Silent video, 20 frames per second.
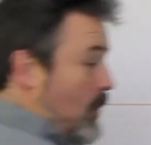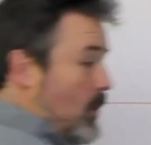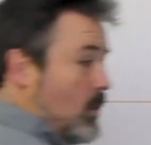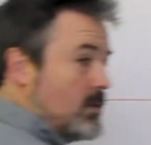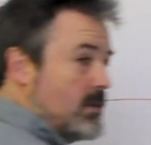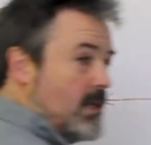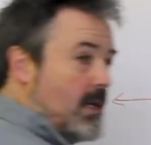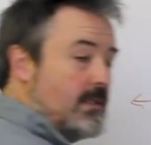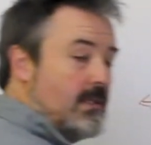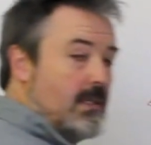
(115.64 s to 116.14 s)

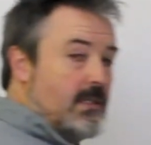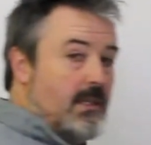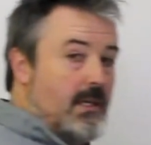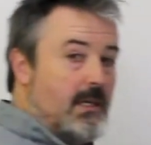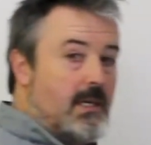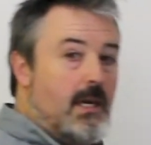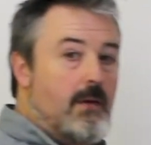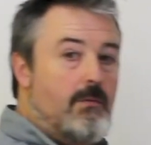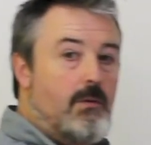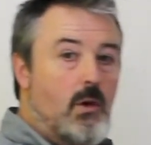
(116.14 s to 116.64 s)
processes
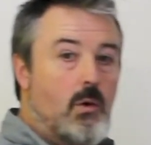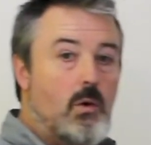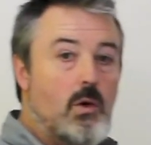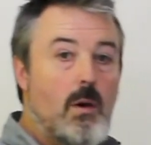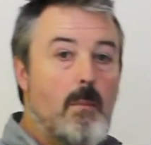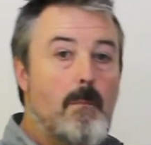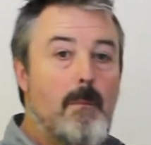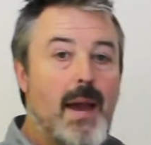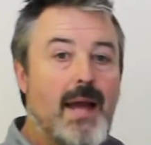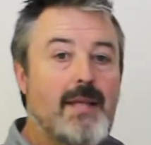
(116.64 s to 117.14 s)
that give you
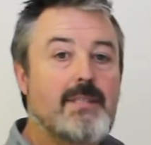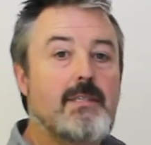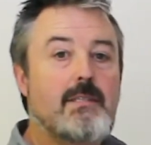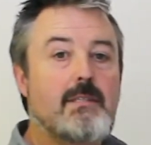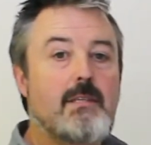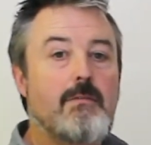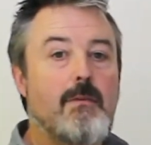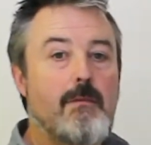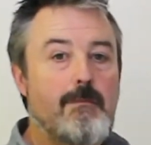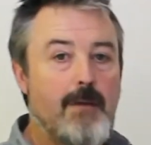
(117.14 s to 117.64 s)

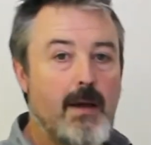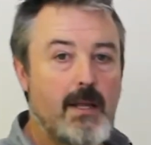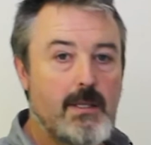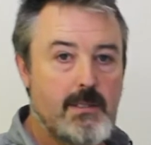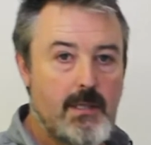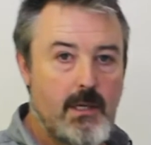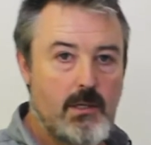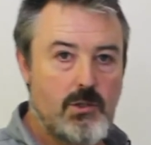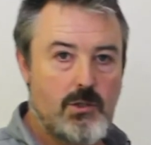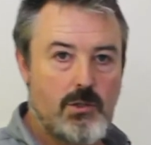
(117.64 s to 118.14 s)
competitive
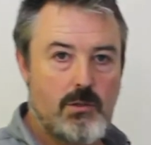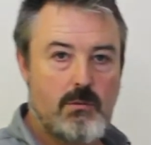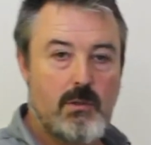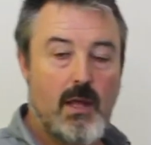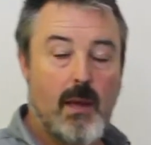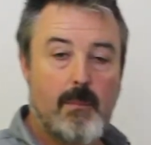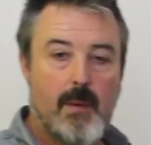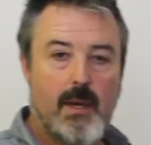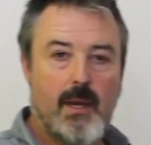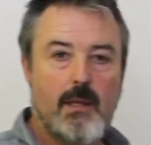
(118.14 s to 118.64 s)
advantage.
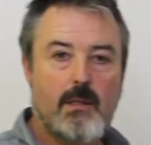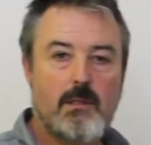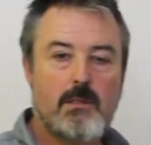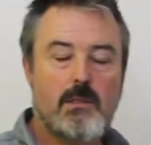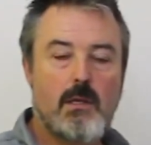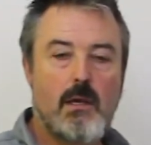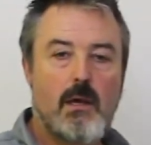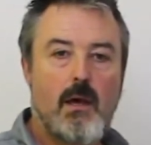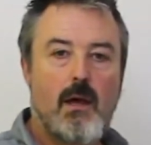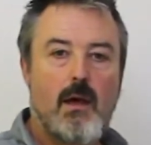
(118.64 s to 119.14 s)
That
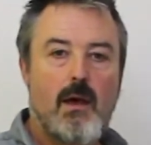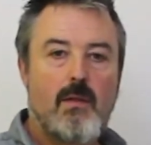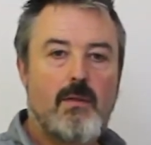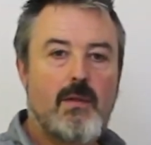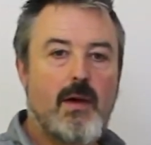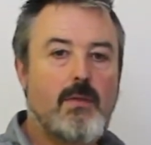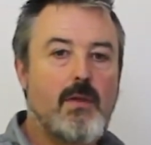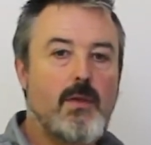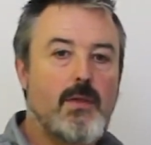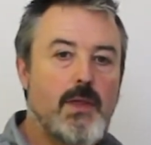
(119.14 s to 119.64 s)
means
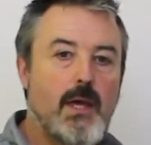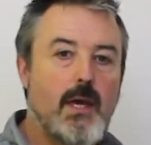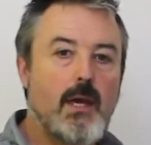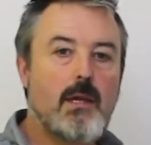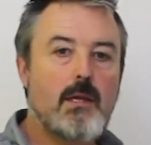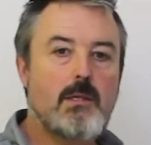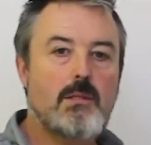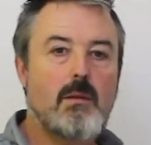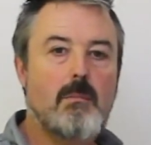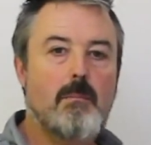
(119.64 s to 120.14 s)
they're the
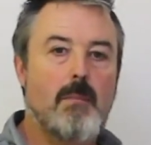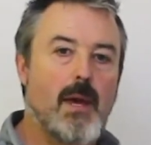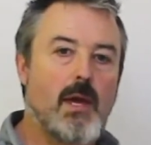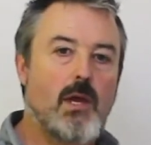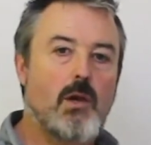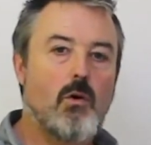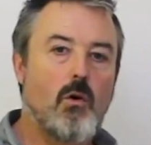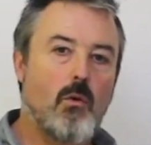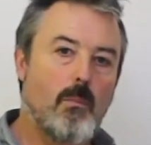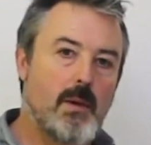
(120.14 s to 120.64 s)
things that
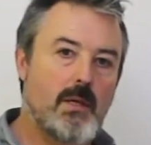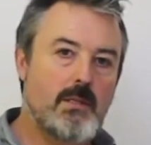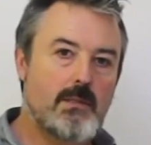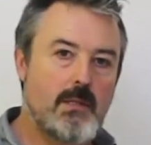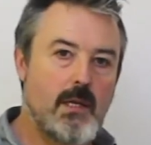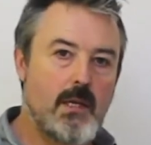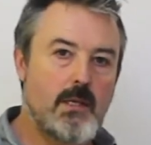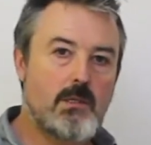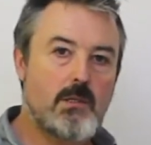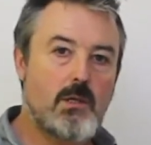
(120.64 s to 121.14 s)
make your
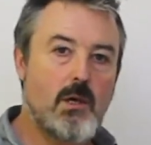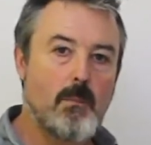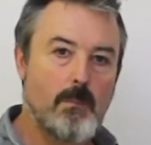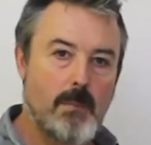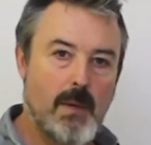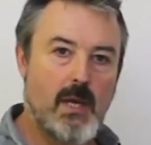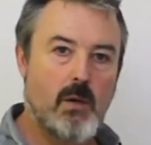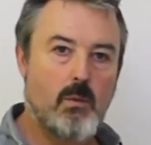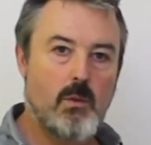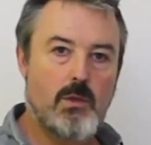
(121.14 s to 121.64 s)
business
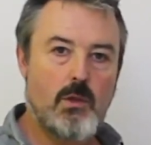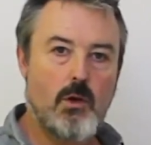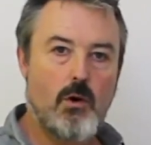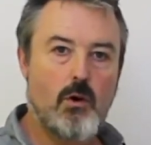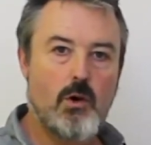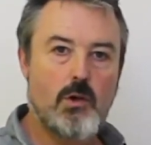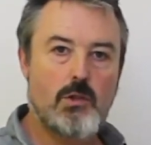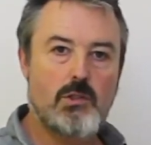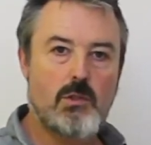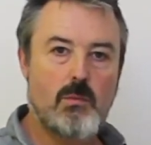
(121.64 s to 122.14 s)
compete with your
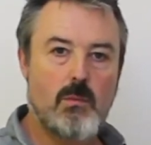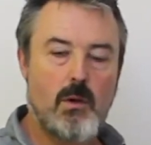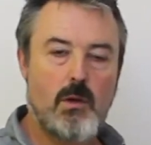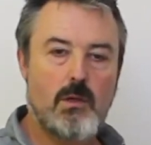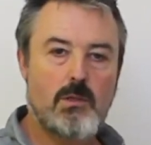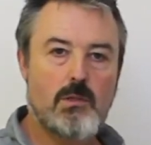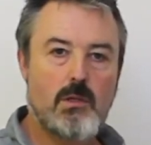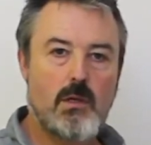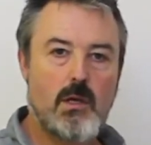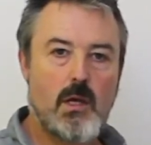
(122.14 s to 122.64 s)

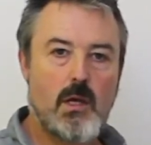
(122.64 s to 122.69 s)
customers